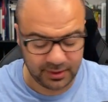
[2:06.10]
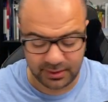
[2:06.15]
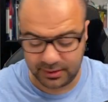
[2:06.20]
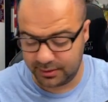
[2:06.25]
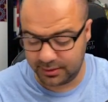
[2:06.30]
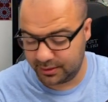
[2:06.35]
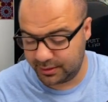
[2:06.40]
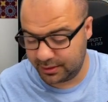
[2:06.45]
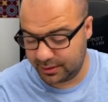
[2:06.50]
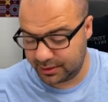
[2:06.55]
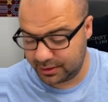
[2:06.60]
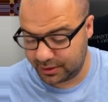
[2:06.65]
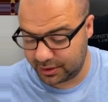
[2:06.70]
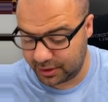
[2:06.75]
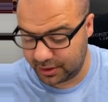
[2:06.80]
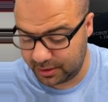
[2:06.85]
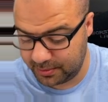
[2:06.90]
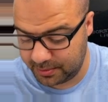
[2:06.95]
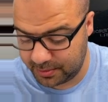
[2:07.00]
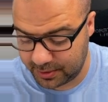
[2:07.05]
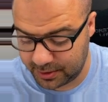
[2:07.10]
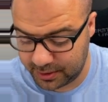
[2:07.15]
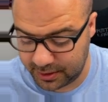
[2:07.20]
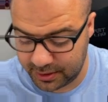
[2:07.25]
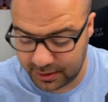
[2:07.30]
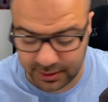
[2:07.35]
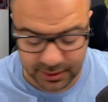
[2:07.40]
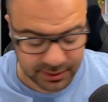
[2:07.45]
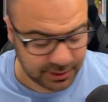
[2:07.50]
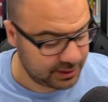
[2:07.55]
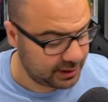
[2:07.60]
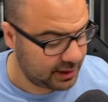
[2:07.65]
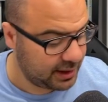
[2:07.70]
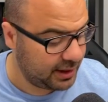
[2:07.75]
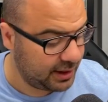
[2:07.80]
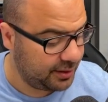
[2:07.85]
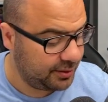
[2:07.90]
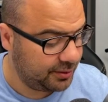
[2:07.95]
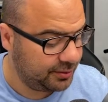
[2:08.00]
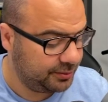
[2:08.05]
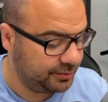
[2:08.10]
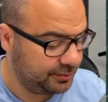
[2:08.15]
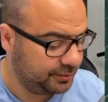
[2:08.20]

So this shape is now,